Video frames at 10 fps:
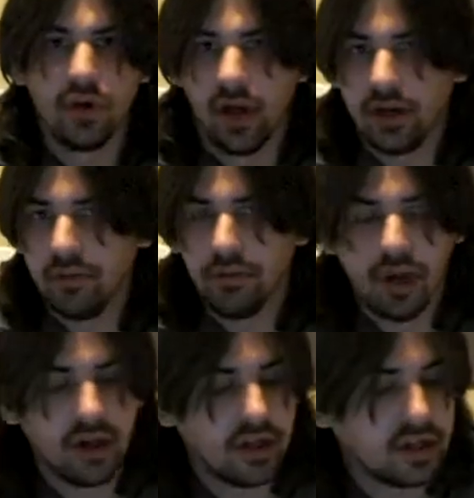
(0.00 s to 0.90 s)
And you
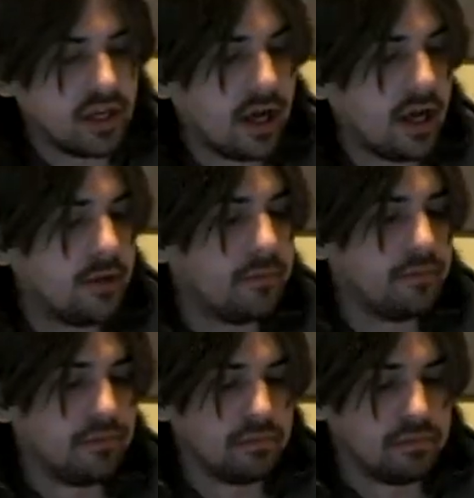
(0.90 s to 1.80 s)
play like that.
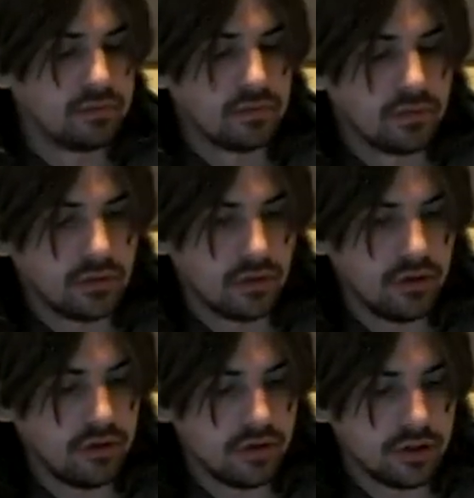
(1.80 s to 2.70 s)

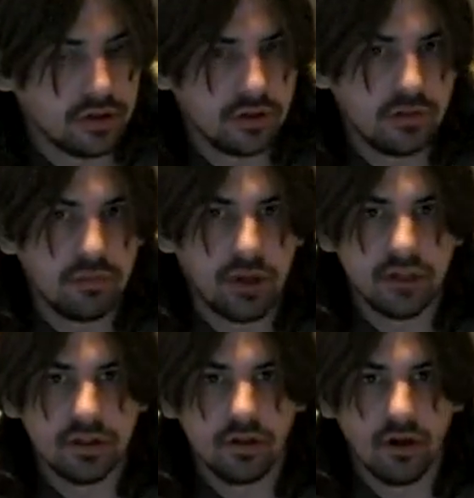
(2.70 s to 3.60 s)
You know, you just
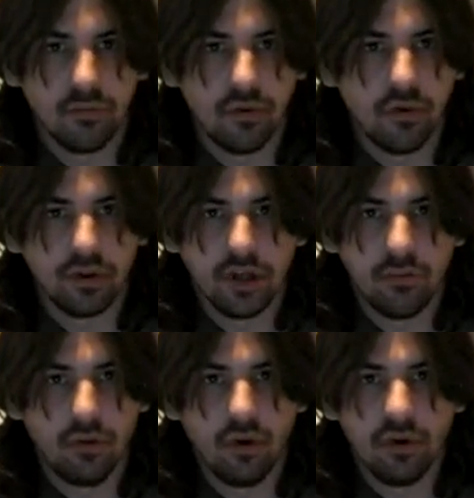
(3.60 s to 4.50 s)
pinch on both and you
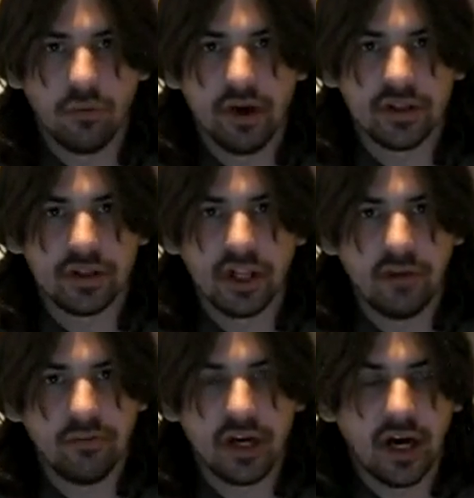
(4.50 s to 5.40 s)
pull them at the
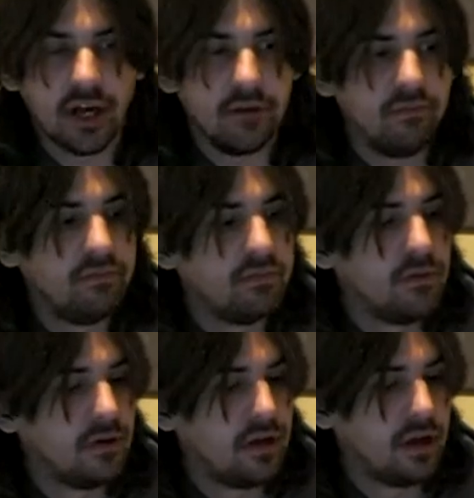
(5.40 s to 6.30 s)
same time,
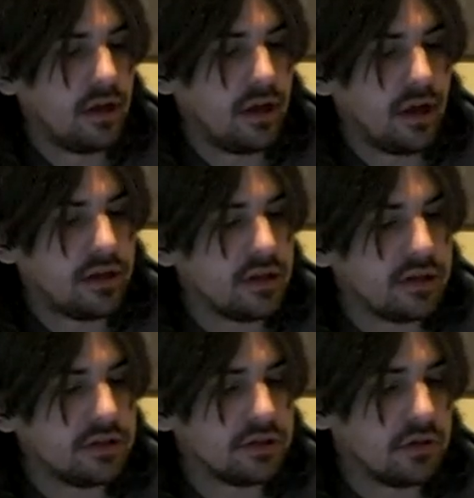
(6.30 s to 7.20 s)
and
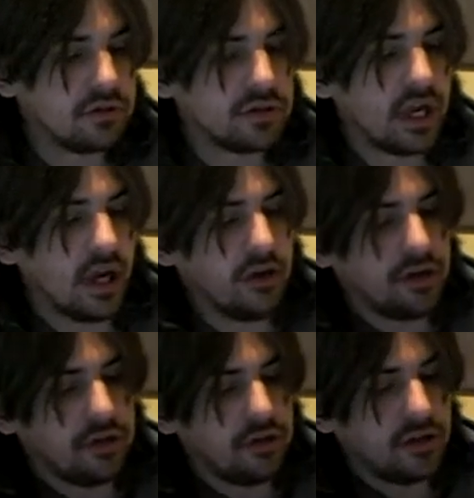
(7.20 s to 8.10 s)
there's its own sound.
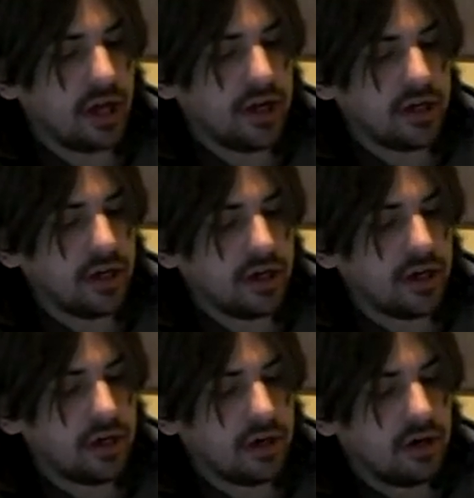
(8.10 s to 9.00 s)
You can do that
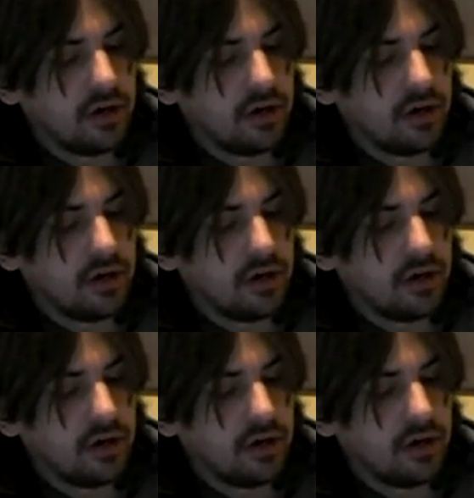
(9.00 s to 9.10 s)
here.